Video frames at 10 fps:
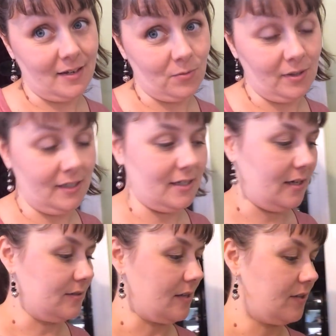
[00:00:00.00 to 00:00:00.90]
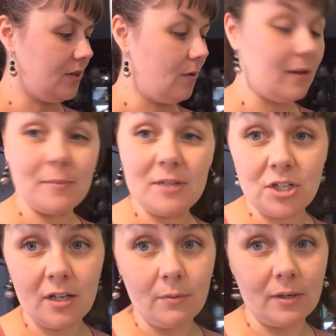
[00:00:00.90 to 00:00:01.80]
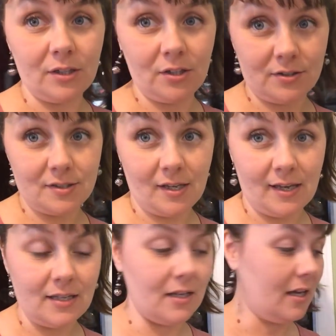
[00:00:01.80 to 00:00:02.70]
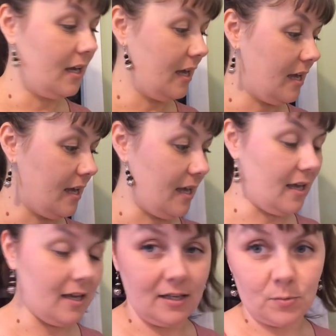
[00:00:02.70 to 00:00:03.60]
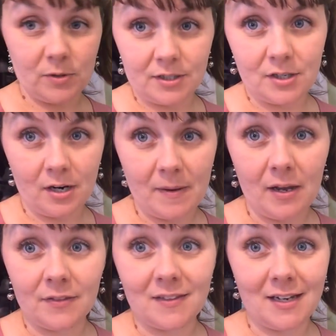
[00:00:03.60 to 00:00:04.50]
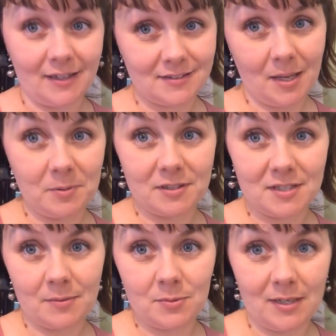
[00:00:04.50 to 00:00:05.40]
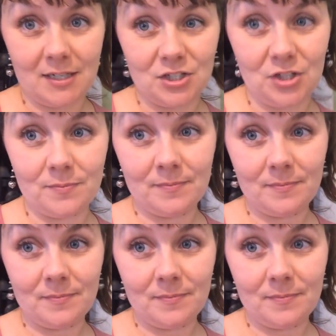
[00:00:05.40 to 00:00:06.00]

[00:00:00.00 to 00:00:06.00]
It really does. So let me show you what it looks like, and we're going to talk about the next couple of steps we need to do.